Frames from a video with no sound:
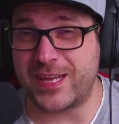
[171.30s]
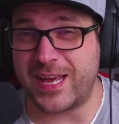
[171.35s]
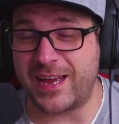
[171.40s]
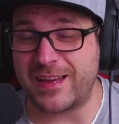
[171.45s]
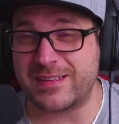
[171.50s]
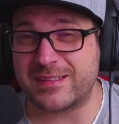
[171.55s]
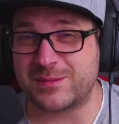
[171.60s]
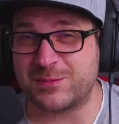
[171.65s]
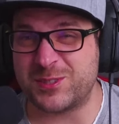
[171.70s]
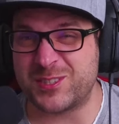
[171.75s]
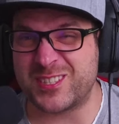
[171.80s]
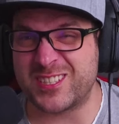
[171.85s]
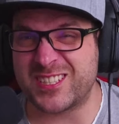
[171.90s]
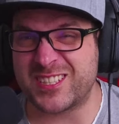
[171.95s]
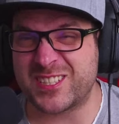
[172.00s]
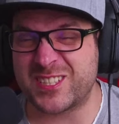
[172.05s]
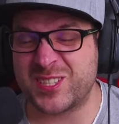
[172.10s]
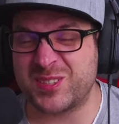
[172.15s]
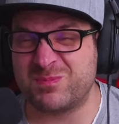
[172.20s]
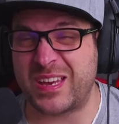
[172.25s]
the Ice Wizard,
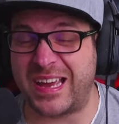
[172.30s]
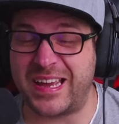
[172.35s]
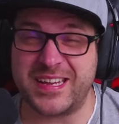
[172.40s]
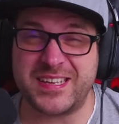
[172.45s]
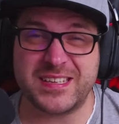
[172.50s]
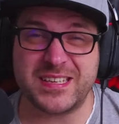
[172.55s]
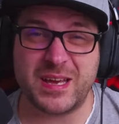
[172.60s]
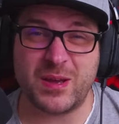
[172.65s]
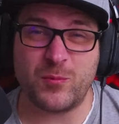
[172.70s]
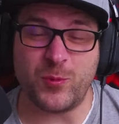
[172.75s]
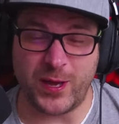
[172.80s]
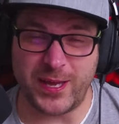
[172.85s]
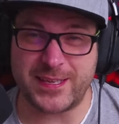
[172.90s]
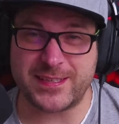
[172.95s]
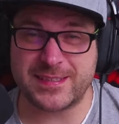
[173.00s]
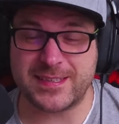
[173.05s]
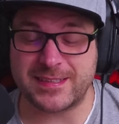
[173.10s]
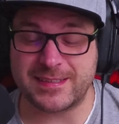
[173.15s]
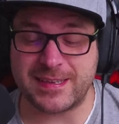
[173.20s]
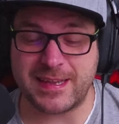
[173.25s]
kinda
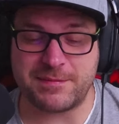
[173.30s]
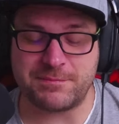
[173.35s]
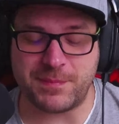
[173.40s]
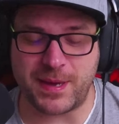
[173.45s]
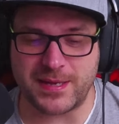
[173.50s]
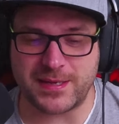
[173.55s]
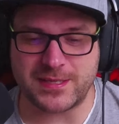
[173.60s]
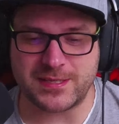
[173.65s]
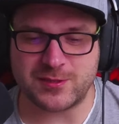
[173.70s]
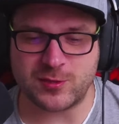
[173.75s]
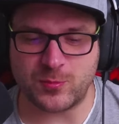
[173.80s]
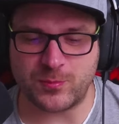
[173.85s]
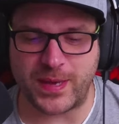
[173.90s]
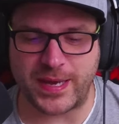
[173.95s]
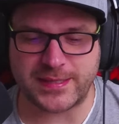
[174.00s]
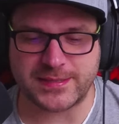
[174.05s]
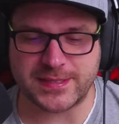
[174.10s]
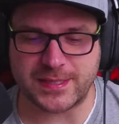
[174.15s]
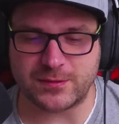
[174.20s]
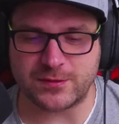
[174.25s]
wasted that money to
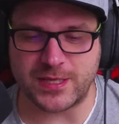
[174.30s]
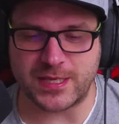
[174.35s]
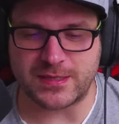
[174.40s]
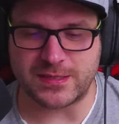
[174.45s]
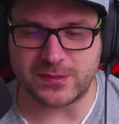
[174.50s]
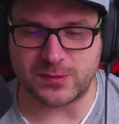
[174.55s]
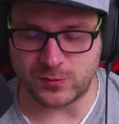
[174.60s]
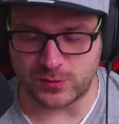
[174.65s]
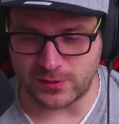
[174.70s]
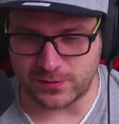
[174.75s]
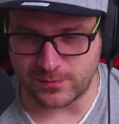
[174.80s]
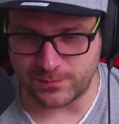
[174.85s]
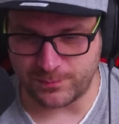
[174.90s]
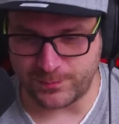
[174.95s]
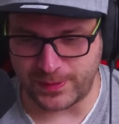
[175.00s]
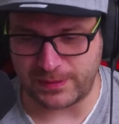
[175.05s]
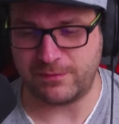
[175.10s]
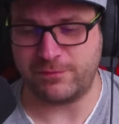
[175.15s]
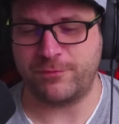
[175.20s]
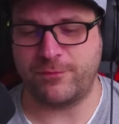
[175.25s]
max out that unit.
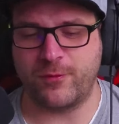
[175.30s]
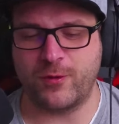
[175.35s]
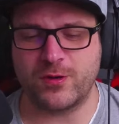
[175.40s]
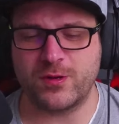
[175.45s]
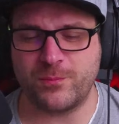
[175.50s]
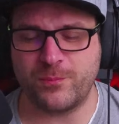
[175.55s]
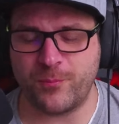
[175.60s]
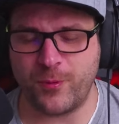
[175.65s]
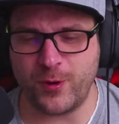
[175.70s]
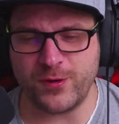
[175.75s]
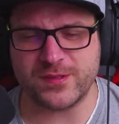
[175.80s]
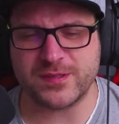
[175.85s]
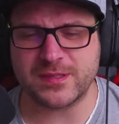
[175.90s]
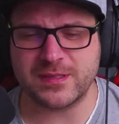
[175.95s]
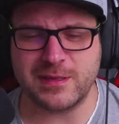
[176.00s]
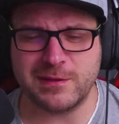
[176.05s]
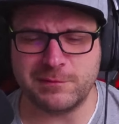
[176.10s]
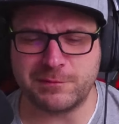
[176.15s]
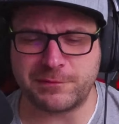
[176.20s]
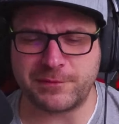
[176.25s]
But for the
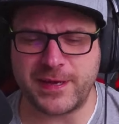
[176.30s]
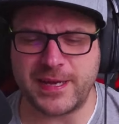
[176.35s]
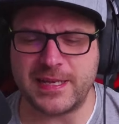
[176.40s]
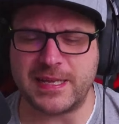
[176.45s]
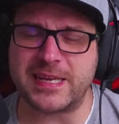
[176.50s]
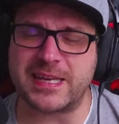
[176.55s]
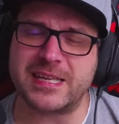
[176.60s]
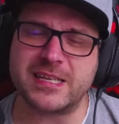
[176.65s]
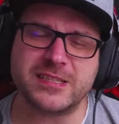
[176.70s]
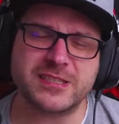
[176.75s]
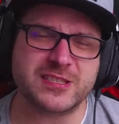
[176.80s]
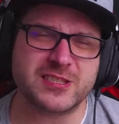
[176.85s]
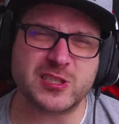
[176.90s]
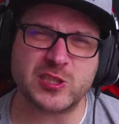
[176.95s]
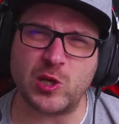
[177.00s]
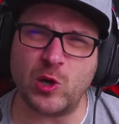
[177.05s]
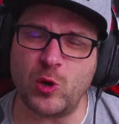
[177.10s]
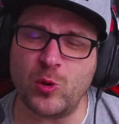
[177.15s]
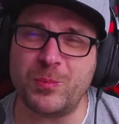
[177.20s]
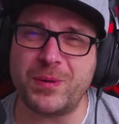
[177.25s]
personal feeling, it is
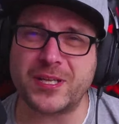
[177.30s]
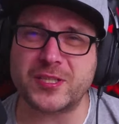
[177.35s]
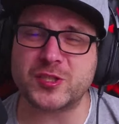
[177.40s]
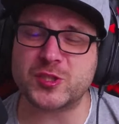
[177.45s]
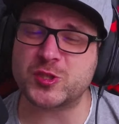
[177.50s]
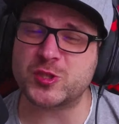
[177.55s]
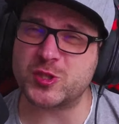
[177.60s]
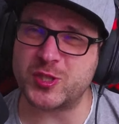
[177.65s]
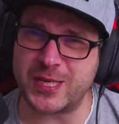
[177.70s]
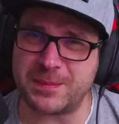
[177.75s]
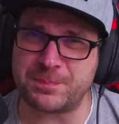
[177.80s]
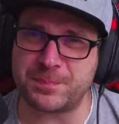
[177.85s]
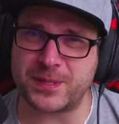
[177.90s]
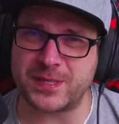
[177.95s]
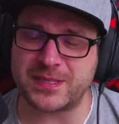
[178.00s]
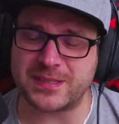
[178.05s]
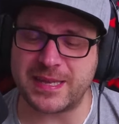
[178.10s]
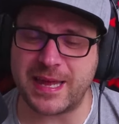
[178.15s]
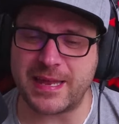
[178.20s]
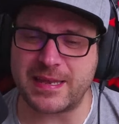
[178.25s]
so much
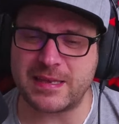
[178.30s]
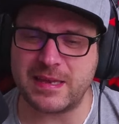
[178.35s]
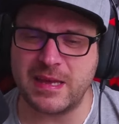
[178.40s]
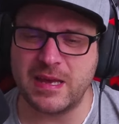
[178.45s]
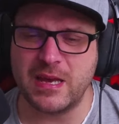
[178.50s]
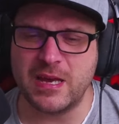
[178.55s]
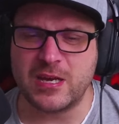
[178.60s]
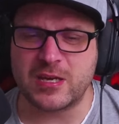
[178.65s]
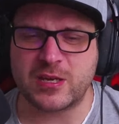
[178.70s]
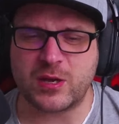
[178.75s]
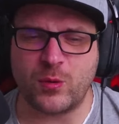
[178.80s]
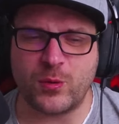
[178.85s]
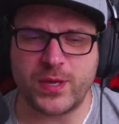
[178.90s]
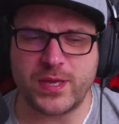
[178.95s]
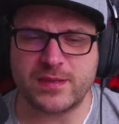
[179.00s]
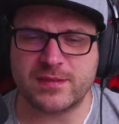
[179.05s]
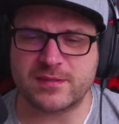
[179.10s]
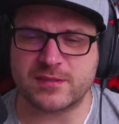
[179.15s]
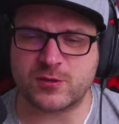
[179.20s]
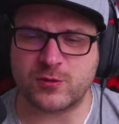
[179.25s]
cheaper than
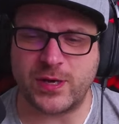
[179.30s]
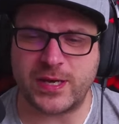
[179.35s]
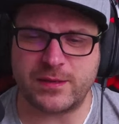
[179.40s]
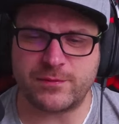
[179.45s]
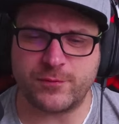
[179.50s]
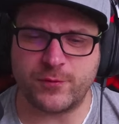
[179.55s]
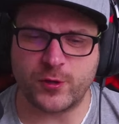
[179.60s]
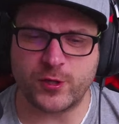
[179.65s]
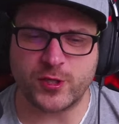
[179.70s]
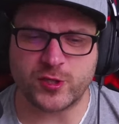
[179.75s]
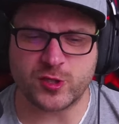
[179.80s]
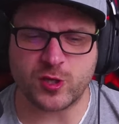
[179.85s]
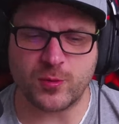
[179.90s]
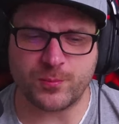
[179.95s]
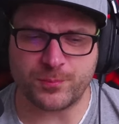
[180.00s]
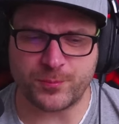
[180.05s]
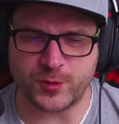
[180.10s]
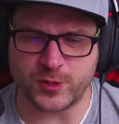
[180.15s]
going straight for the shop